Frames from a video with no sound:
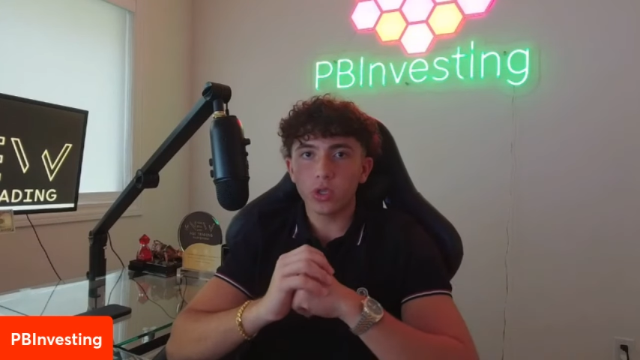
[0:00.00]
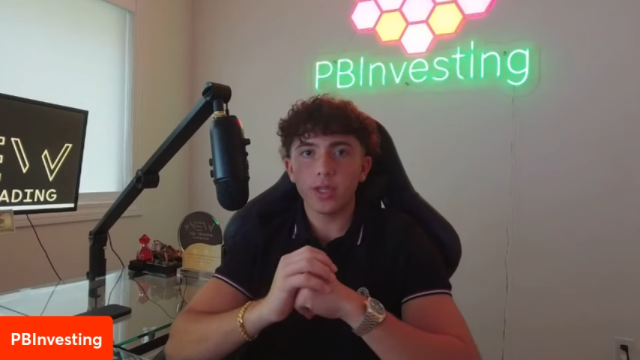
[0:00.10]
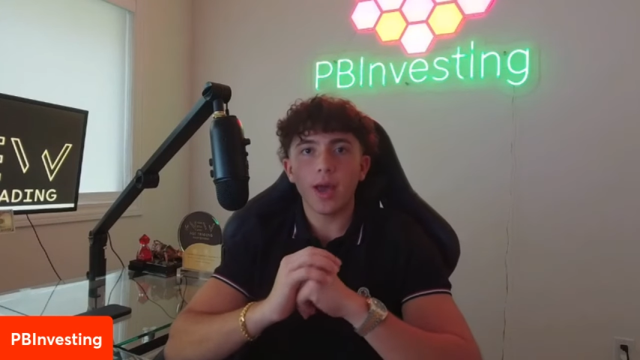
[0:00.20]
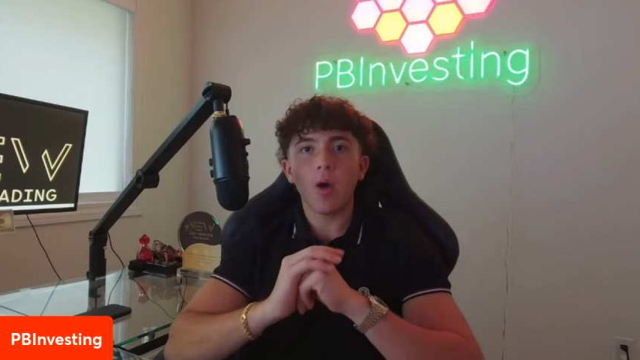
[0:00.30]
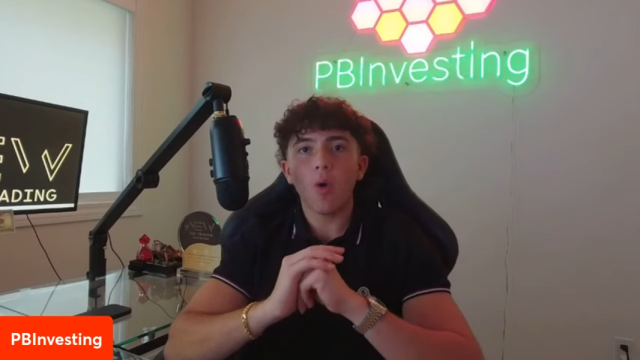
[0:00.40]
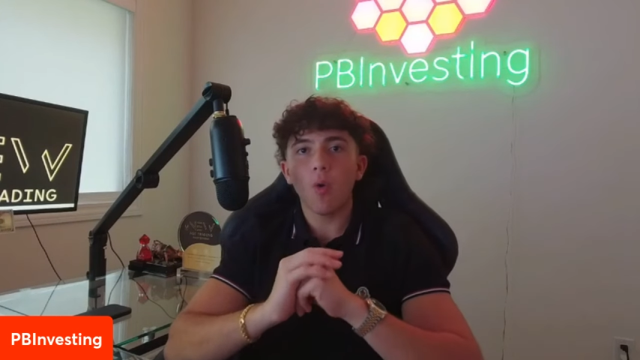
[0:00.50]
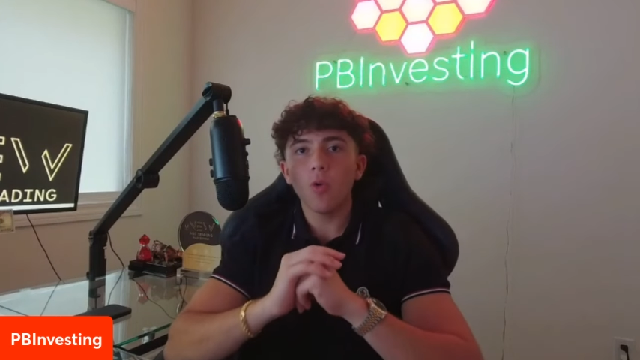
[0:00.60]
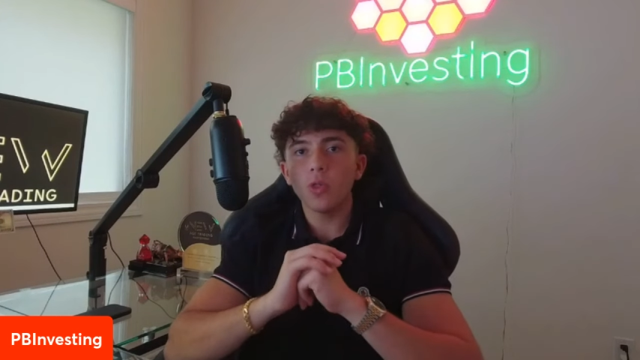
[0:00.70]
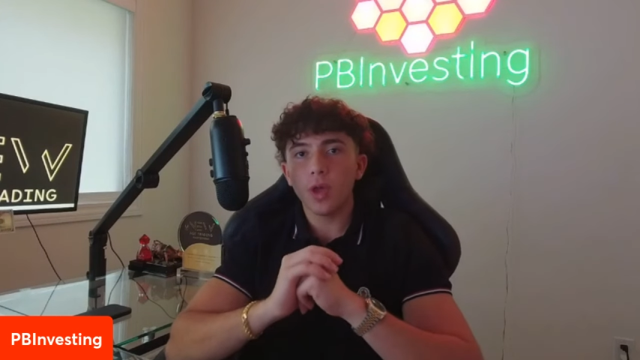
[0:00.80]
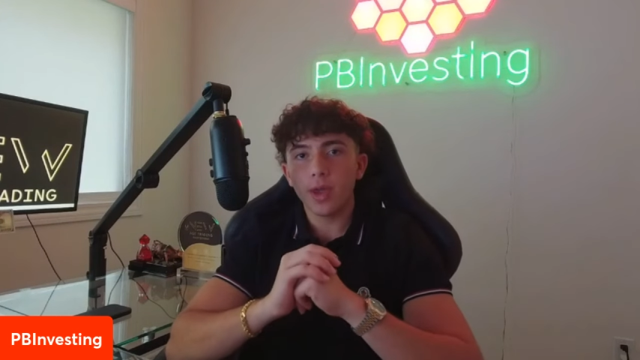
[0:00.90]
And that
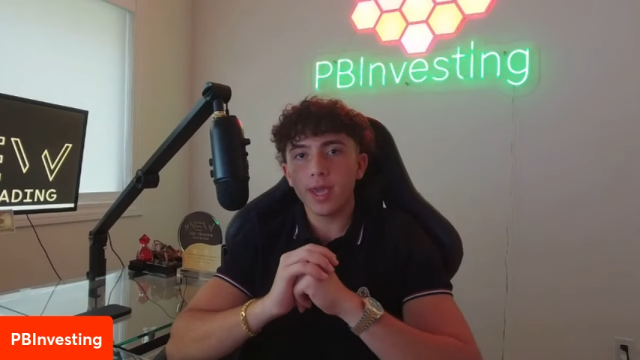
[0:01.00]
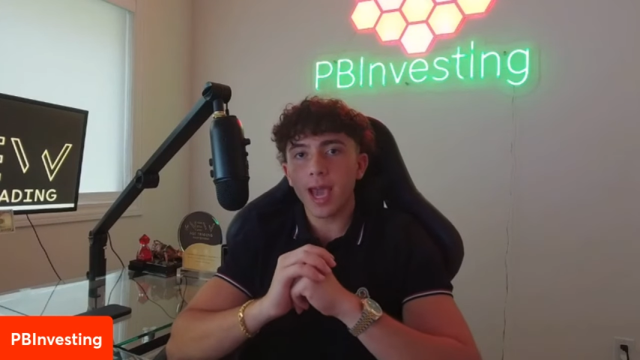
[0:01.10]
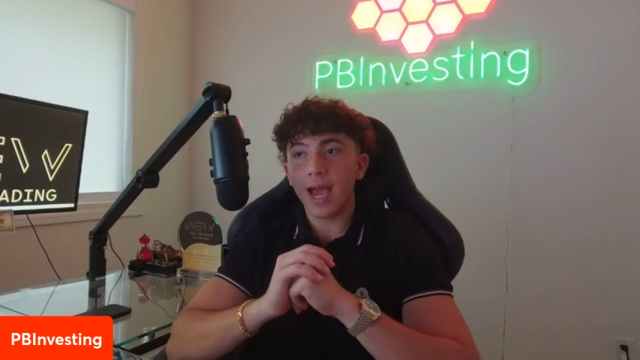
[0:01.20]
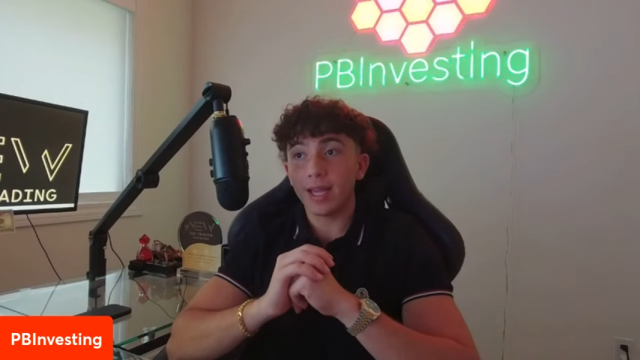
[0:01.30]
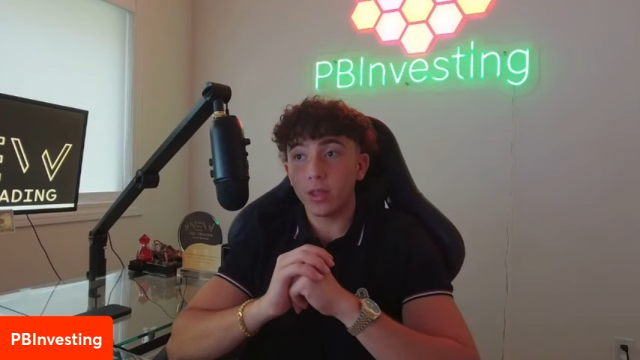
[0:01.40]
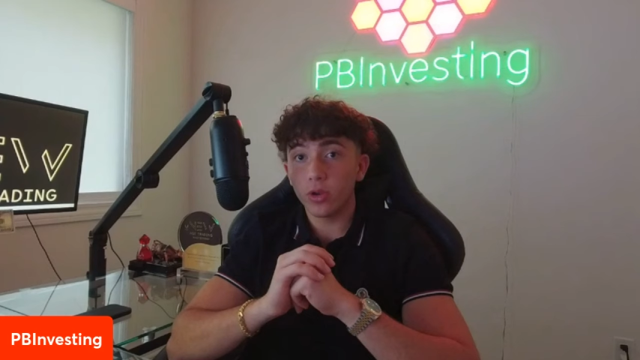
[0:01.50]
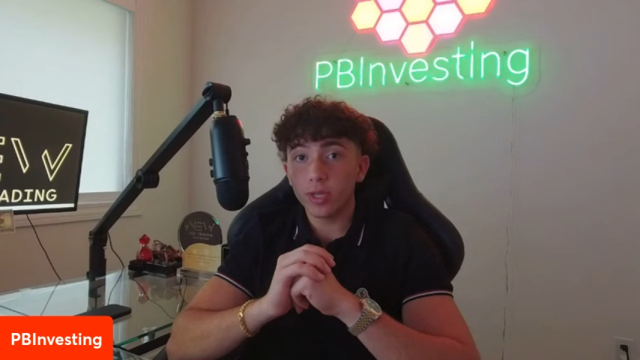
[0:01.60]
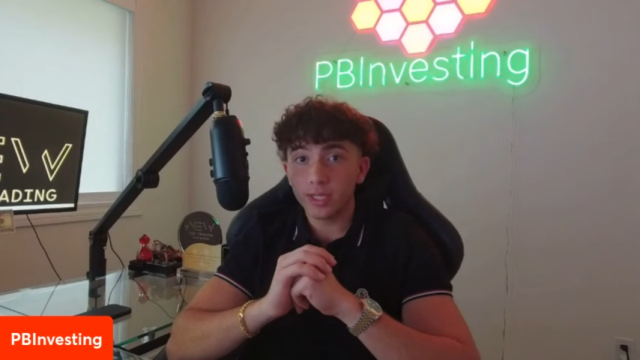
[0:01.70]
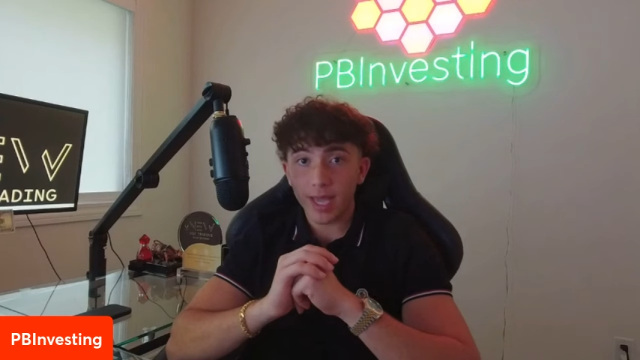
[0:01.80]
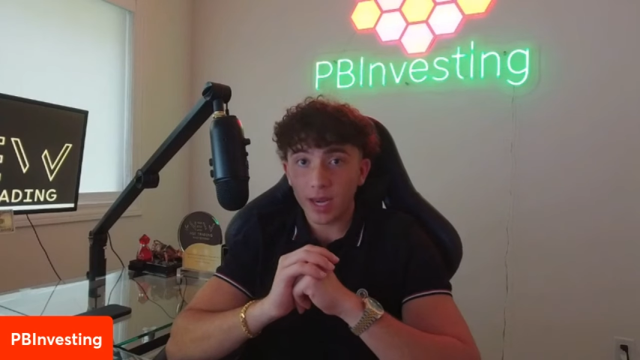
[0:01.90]
whole night, I literally
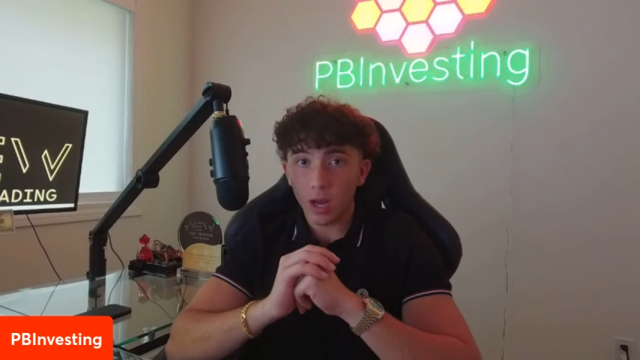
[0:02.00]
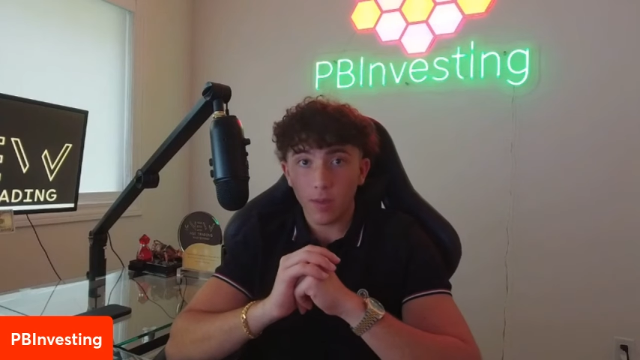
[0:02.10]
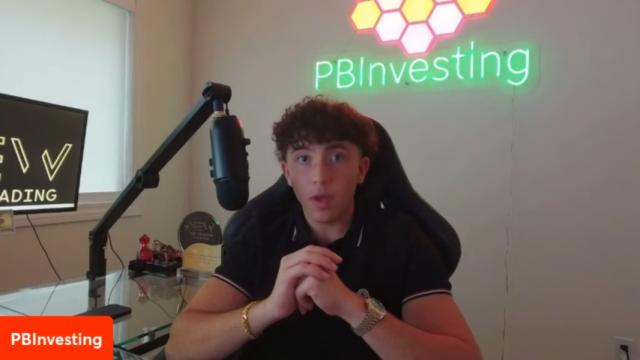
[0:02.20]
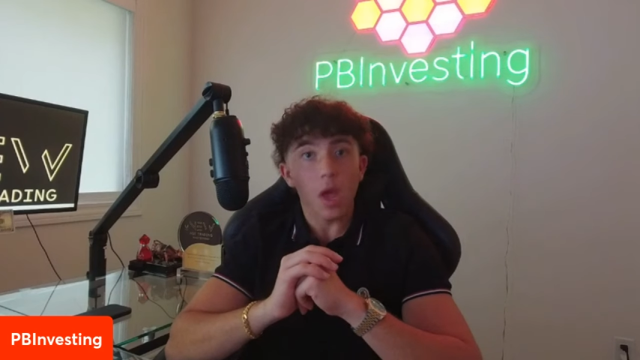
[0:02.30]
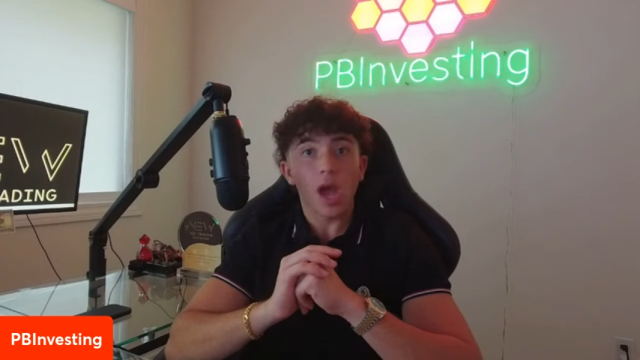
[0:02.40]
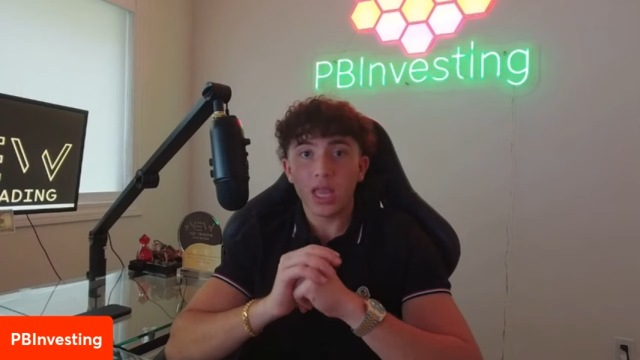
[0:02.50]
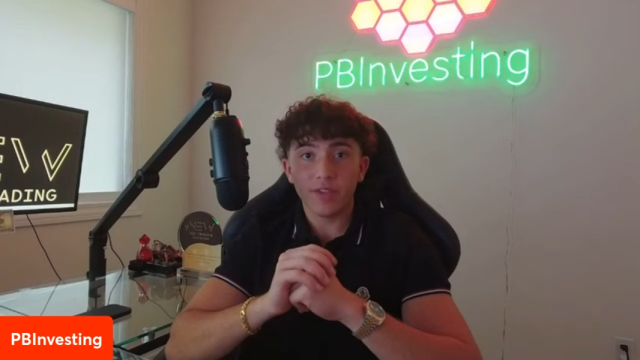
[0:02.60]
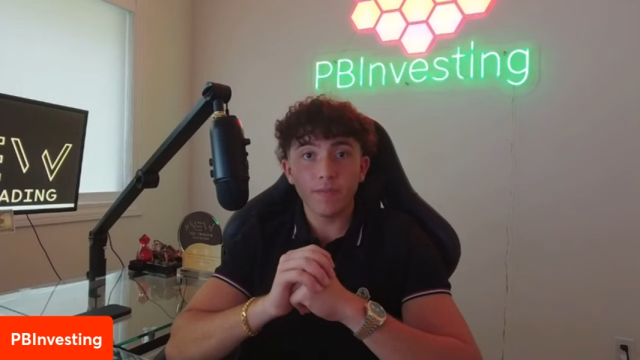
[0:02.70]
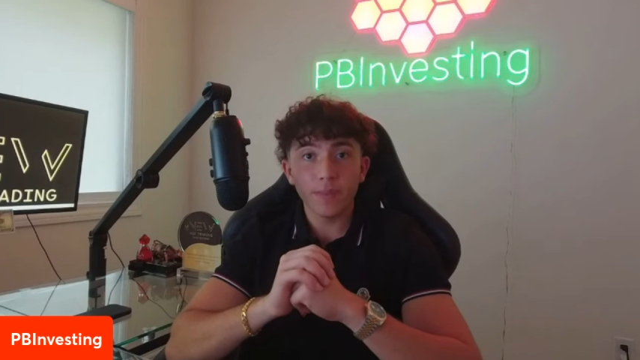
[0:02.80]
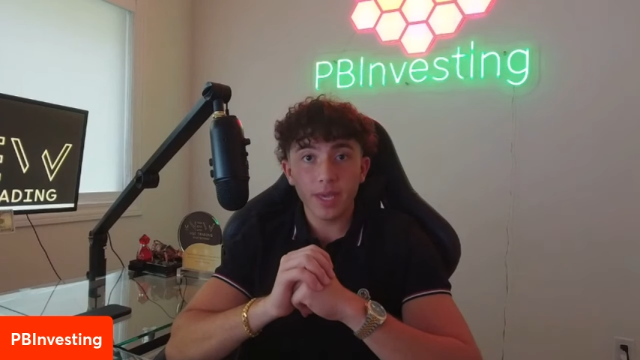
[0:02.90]
stayed up
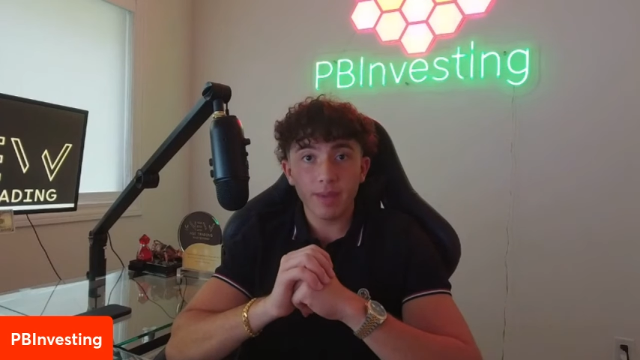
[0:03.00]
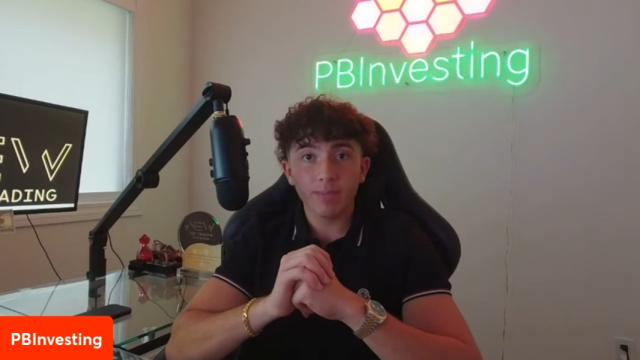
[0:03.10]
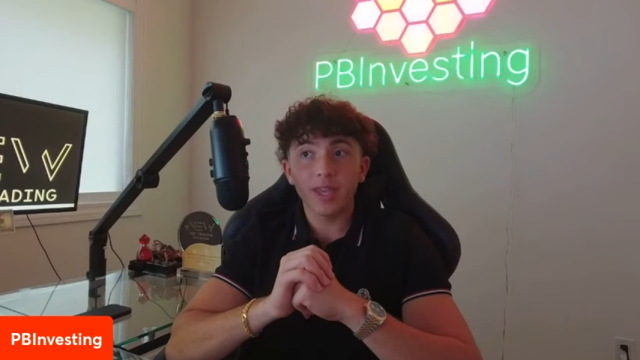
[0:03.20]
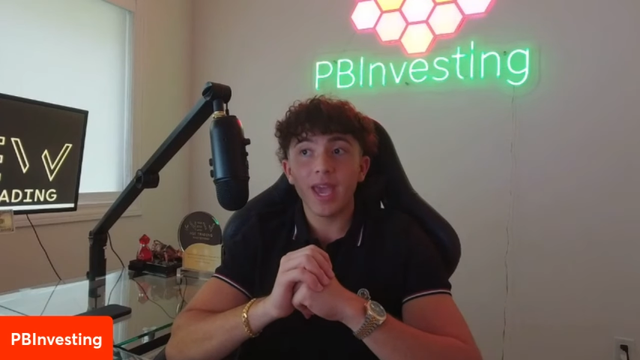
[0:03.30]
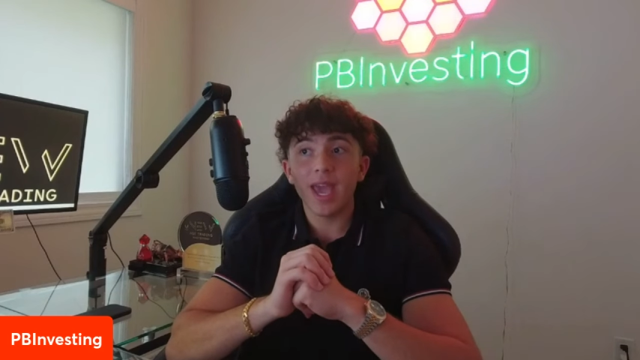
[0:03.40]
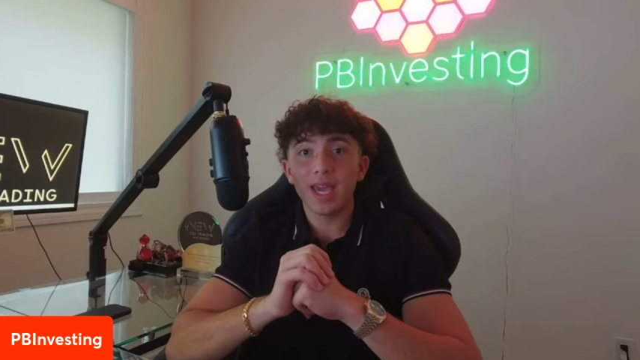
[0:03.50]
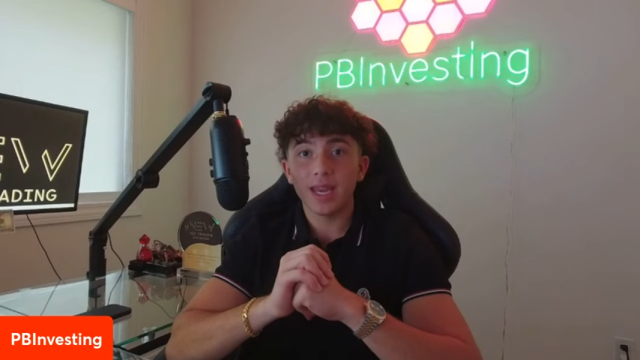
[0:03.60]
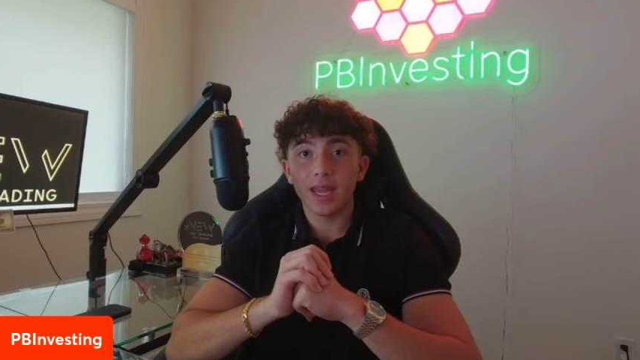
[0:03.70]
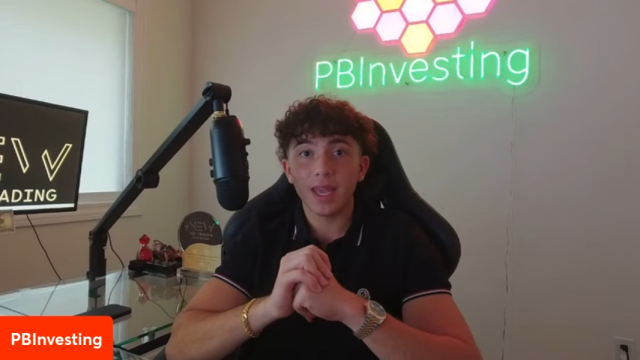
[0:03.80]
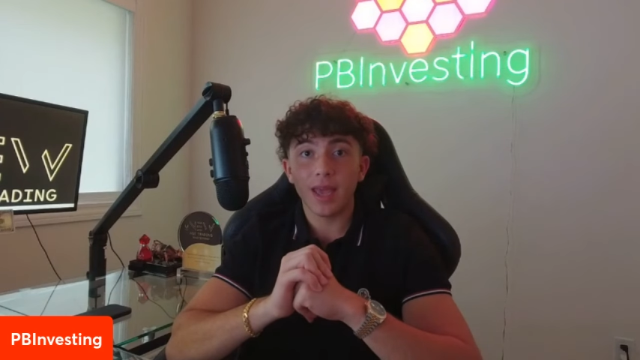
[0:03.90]
11 p.m. to 8
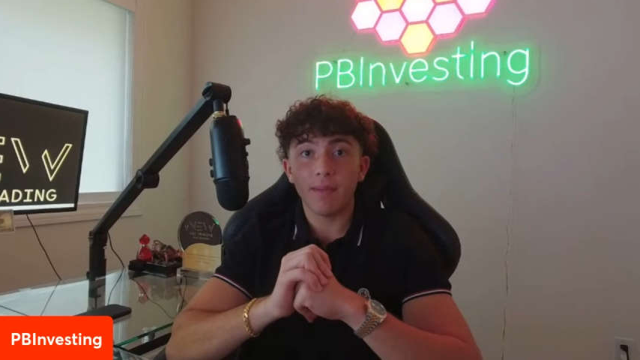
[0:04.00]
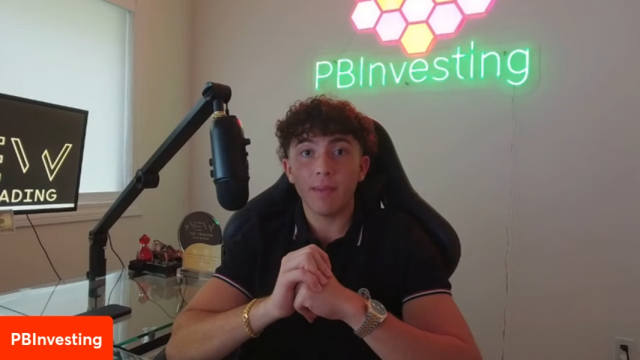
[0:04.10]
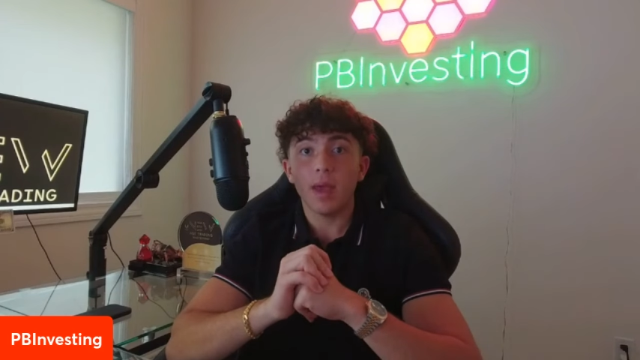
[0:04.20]
a.m.